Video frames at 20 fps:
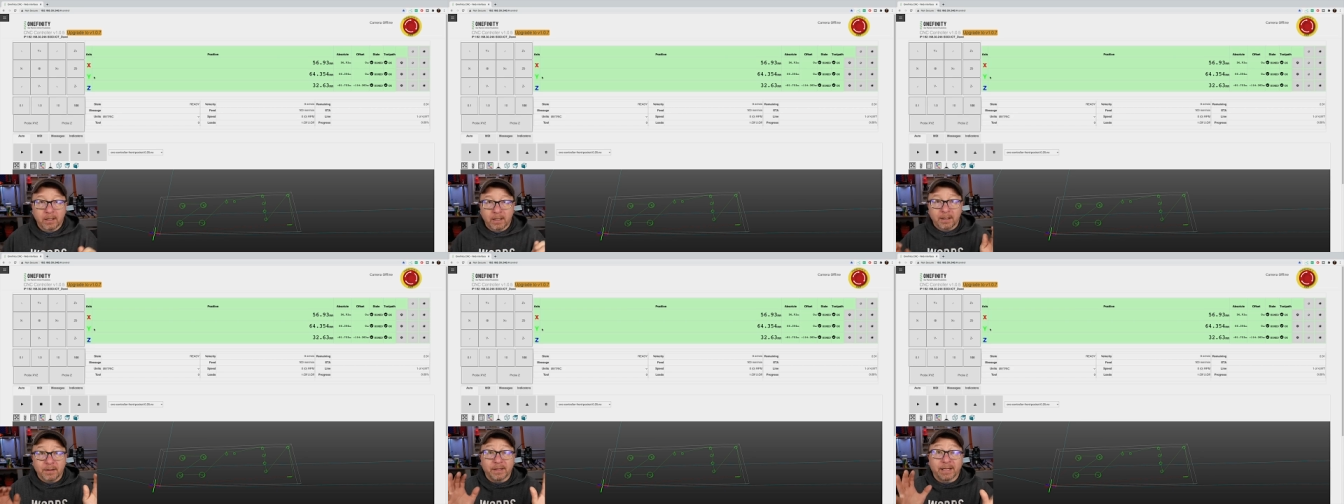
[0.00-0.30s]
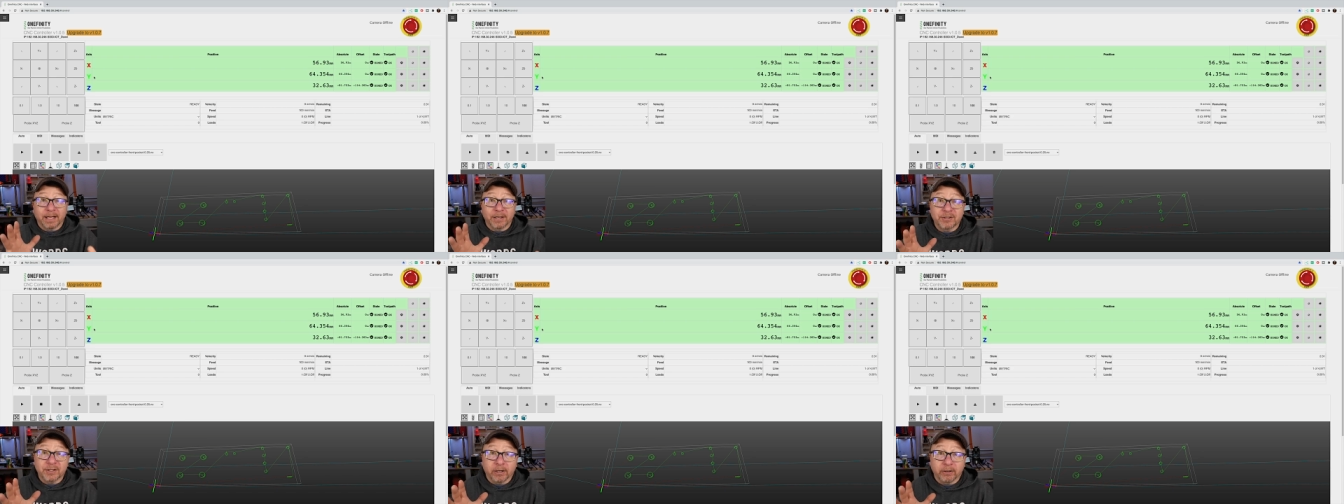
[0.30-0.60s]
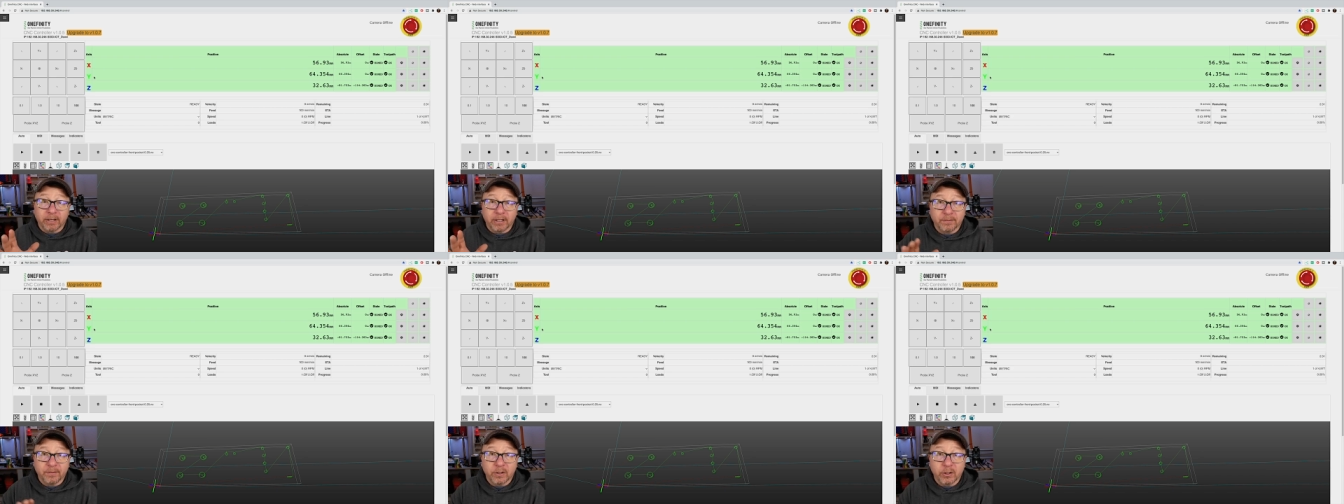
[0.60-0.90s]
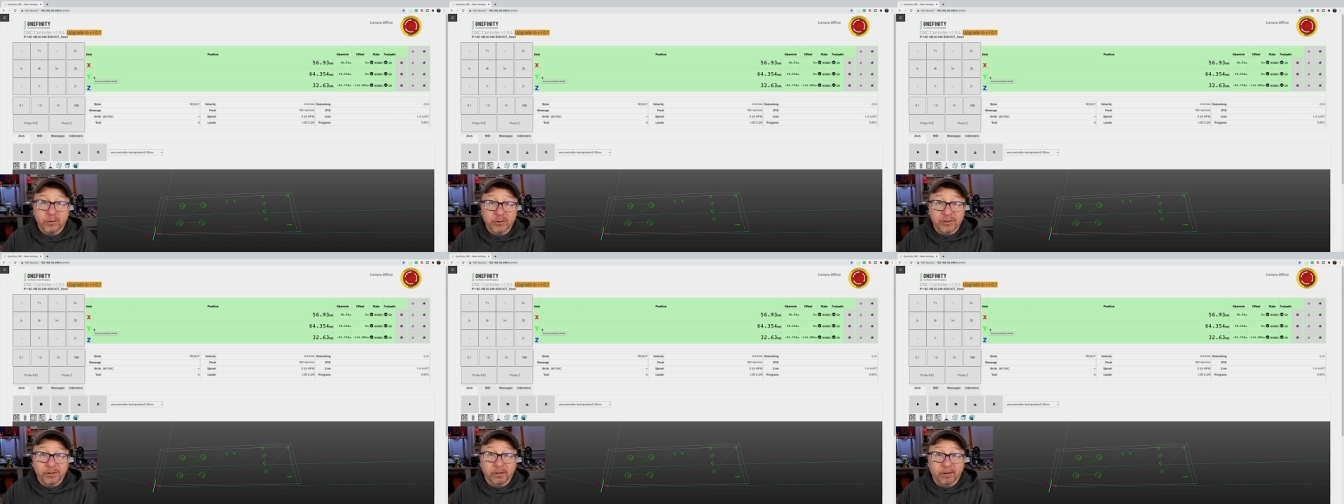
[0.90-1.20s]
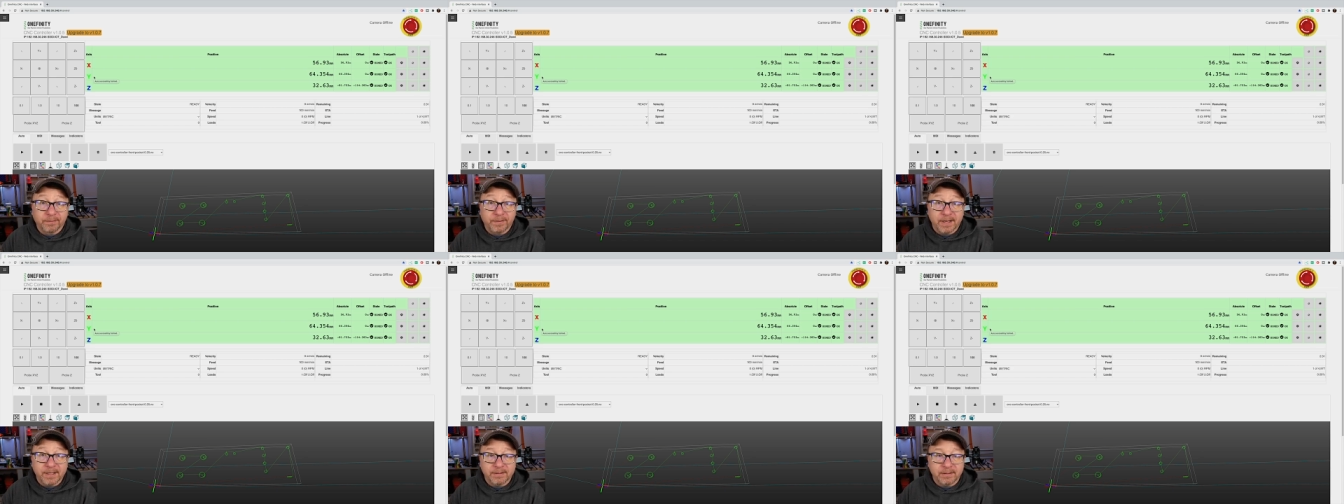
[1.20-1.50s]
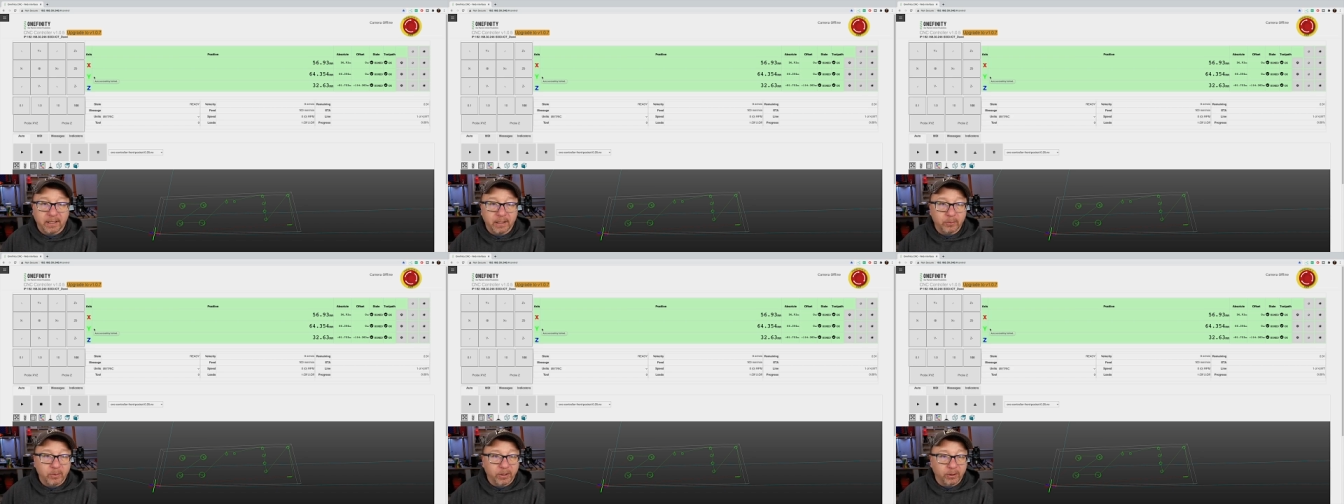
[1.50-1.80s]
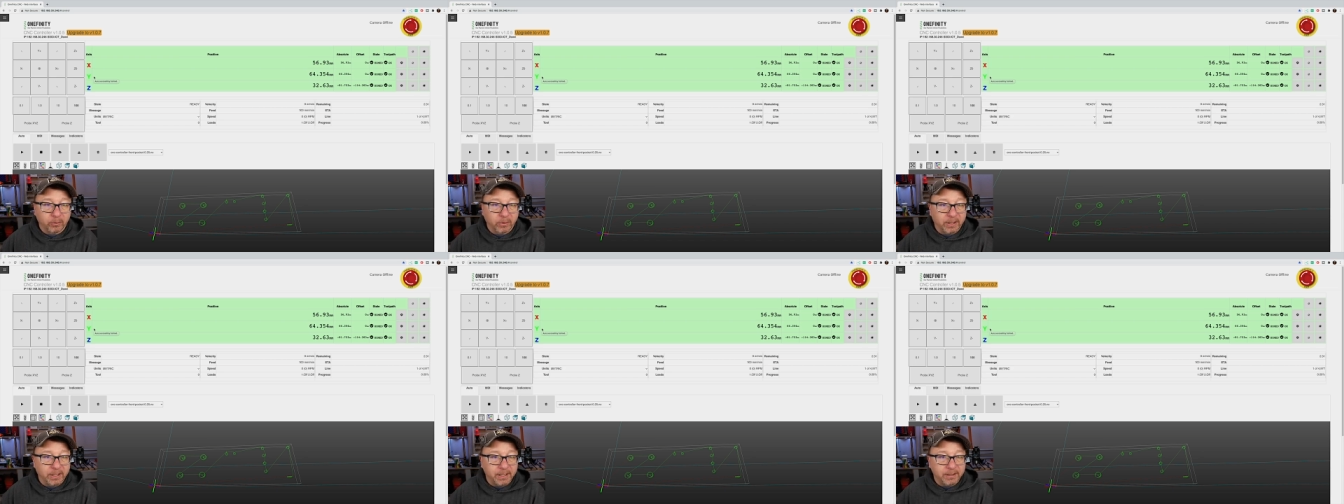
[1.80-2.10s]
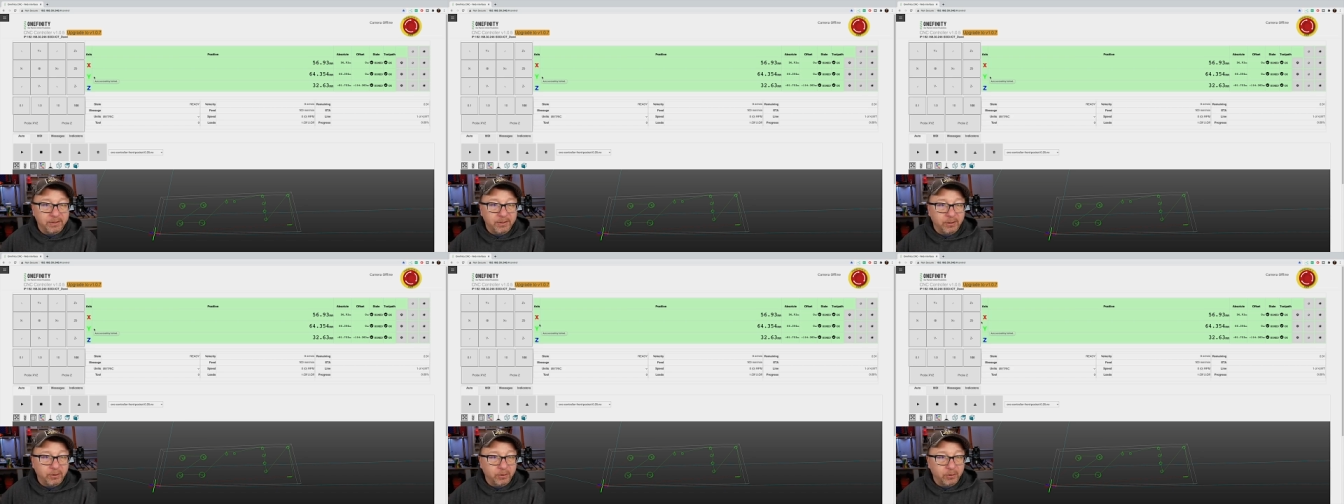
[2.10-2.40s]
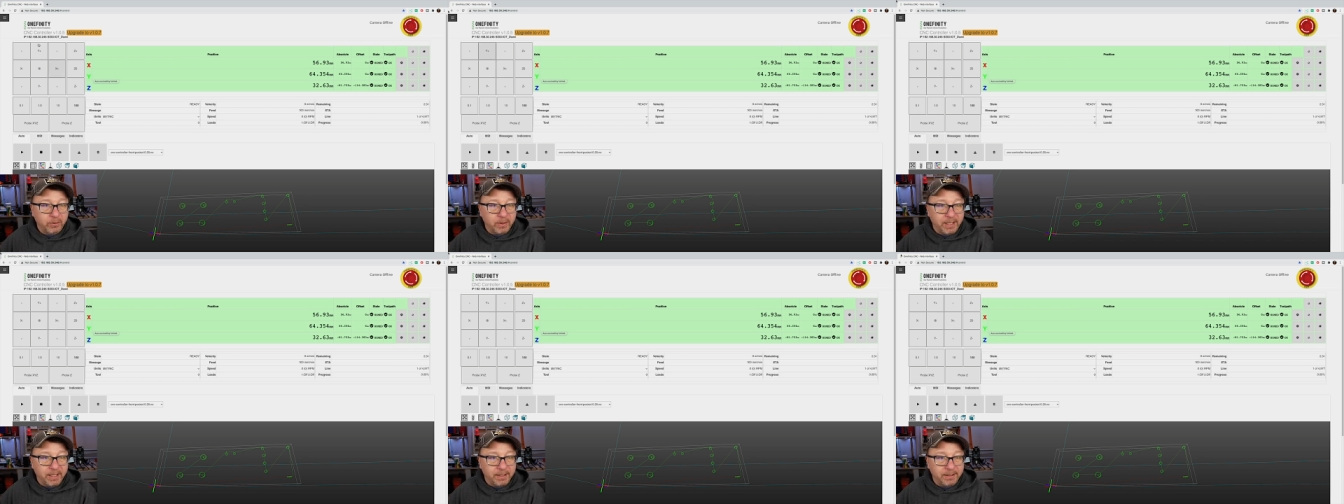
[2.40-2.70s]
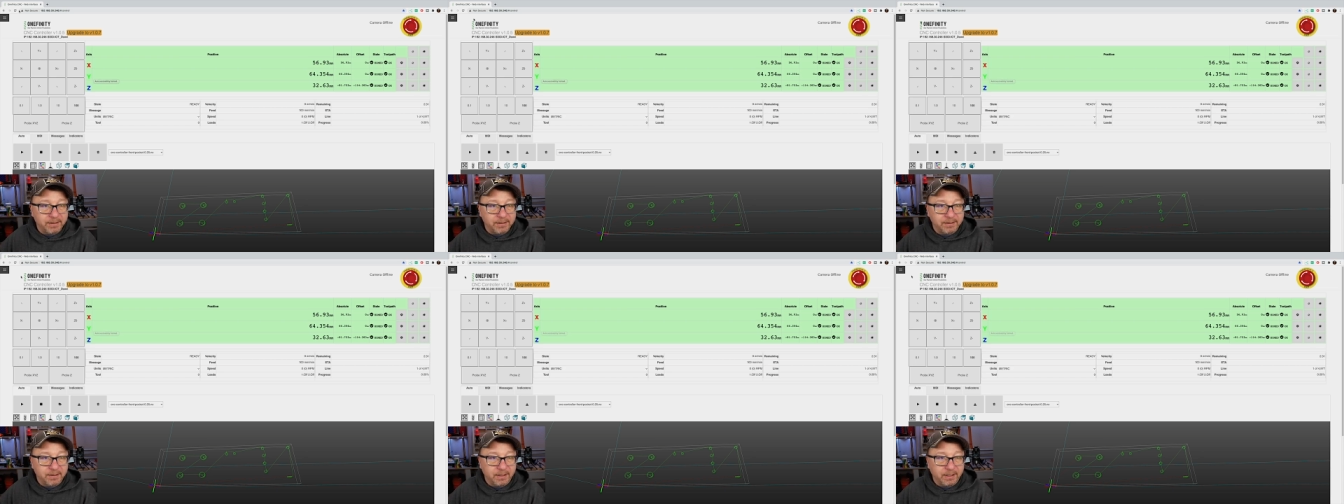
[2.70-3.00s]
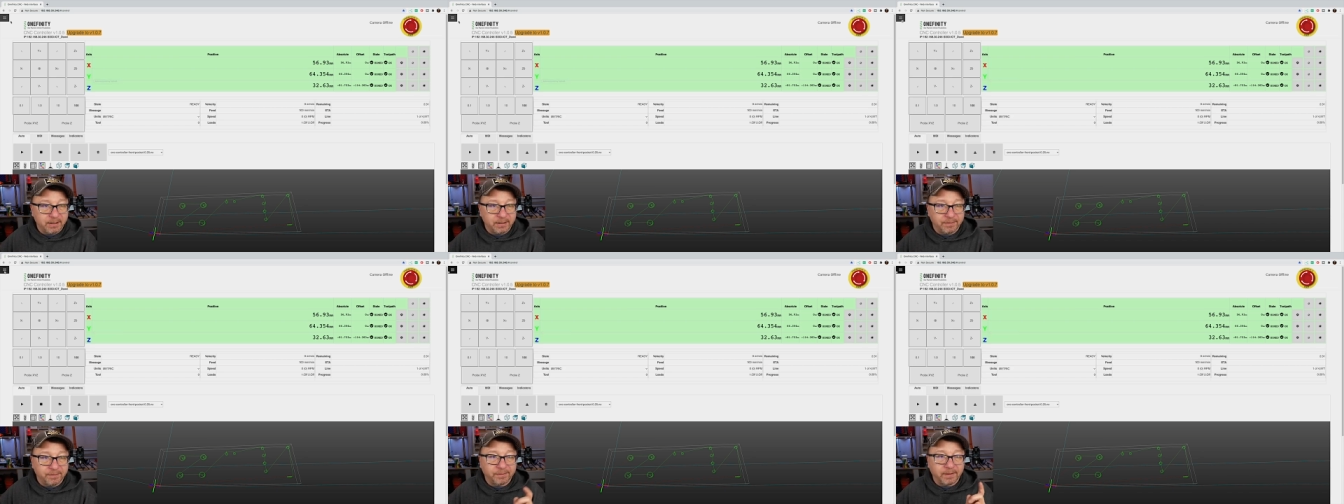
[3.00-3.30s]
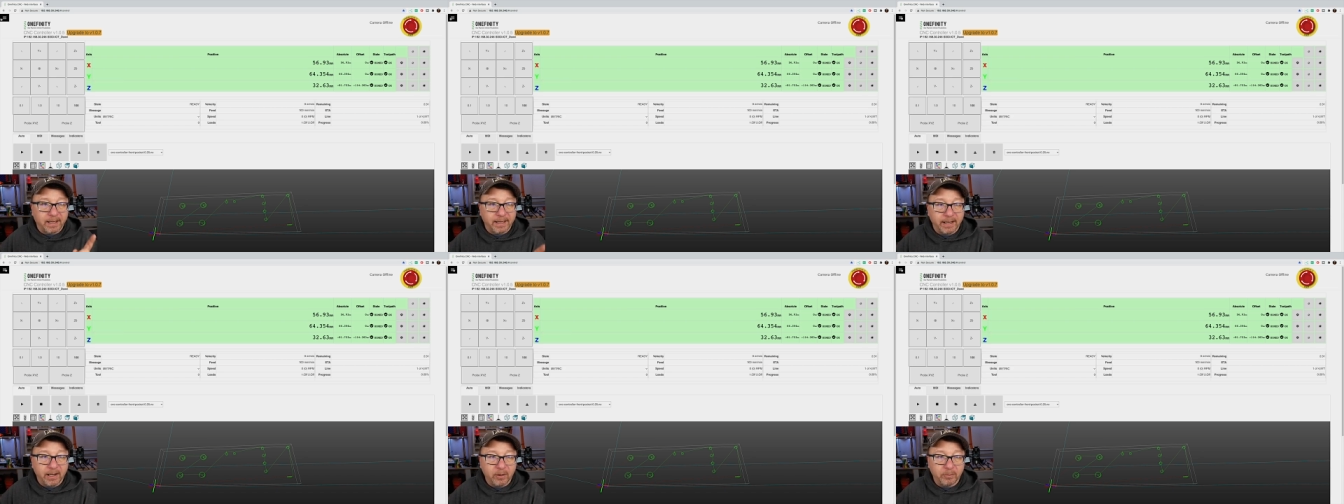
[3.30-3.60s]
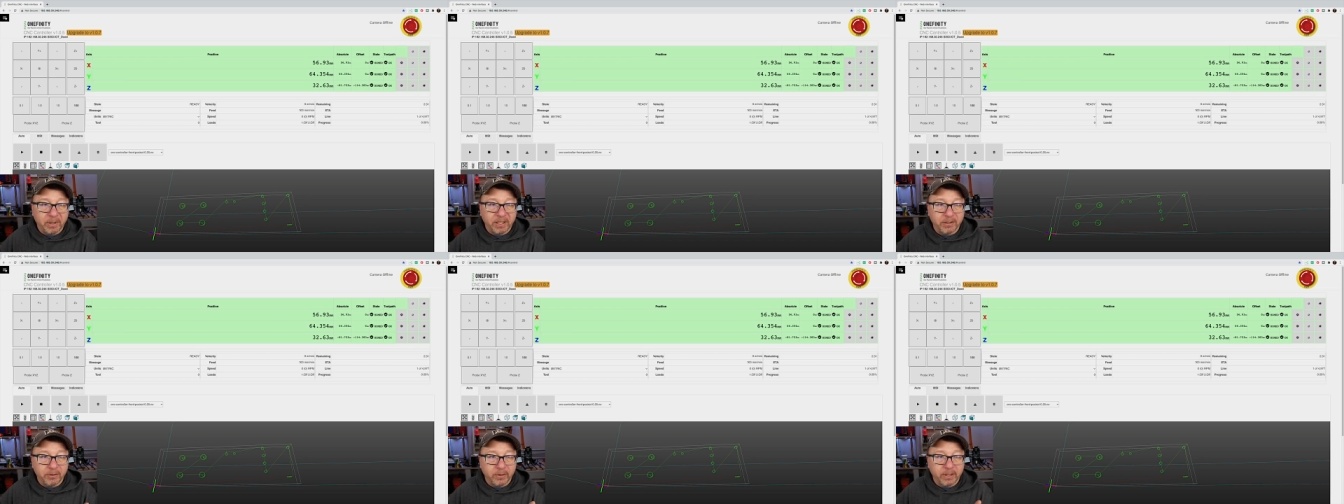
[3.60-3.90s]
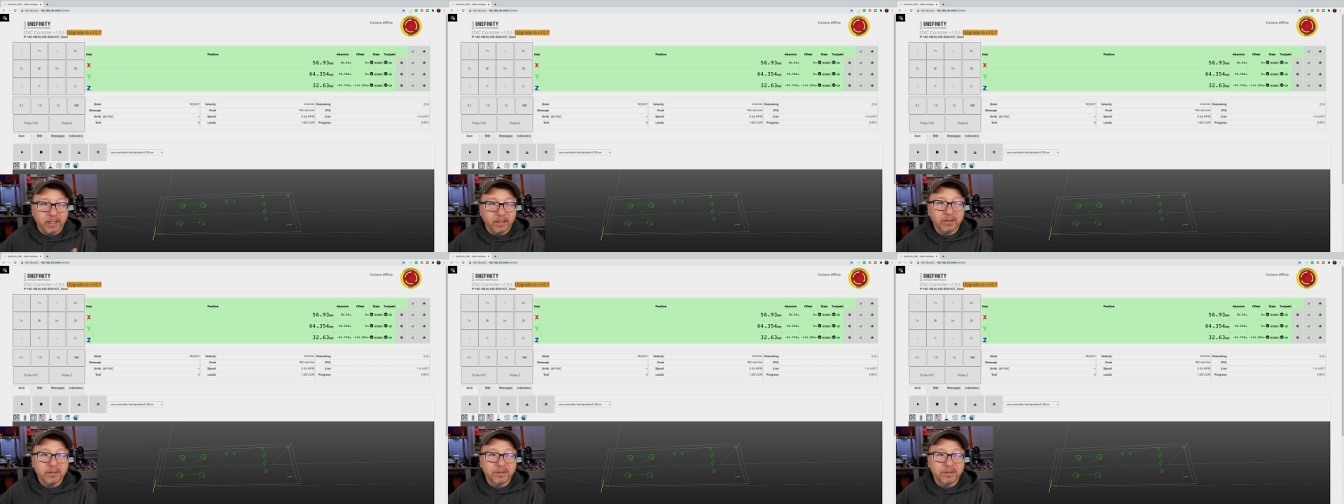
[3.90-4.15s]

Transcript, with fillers: The next area of the user interface that I want to run into is the flyout menu here.